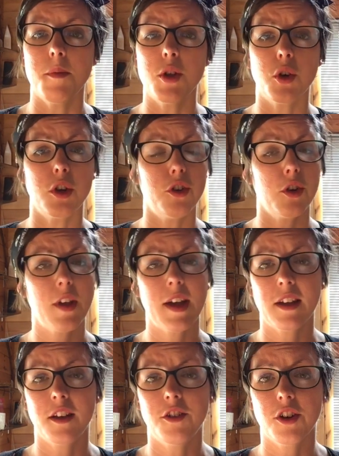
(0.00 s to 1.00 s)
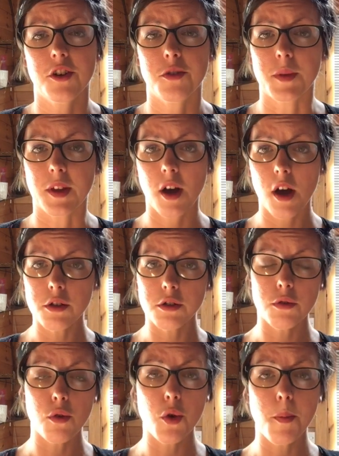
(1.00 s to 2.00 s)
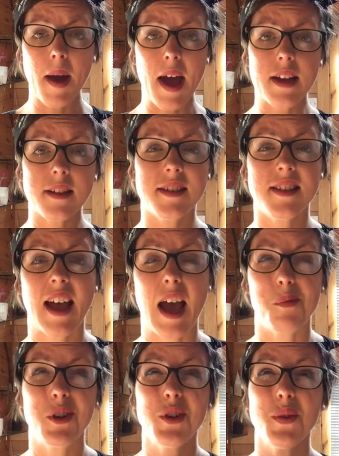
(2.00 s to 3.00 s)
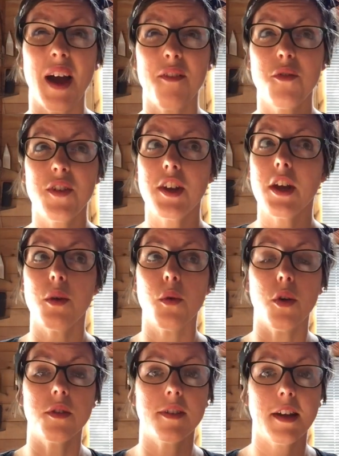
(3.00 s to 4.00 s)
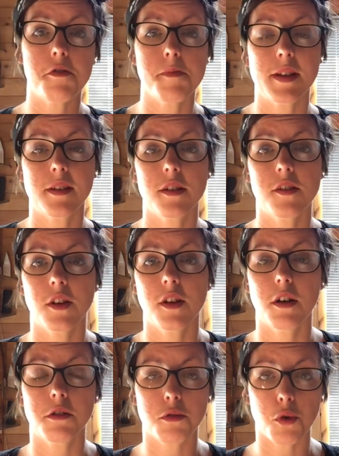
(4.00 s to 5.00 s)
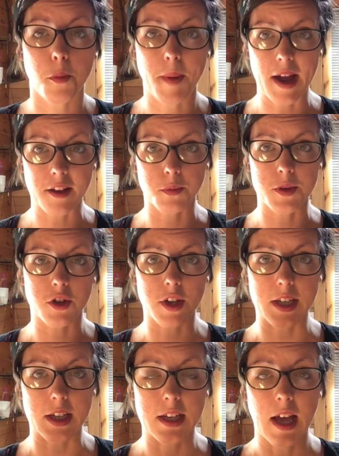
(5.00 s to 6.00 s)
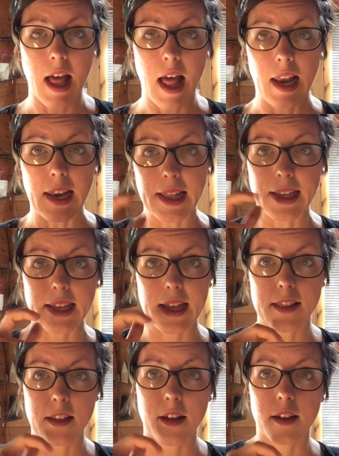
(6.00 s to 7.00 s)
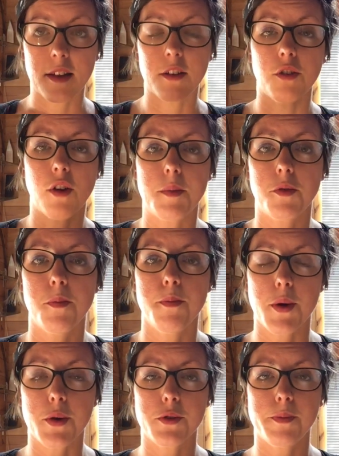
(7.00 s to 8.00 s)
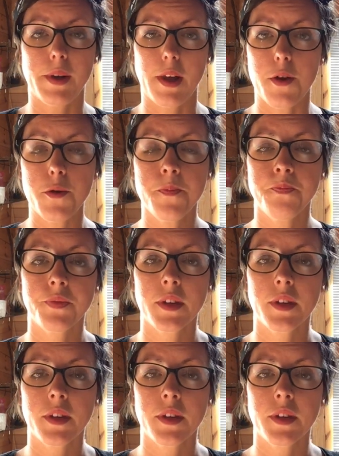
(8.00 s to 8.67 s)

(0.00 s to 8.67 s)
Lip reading: You can do that in conjunction with castor oil packs, and we do have a video on self-massage and castor oil packs which I can link in the description box below.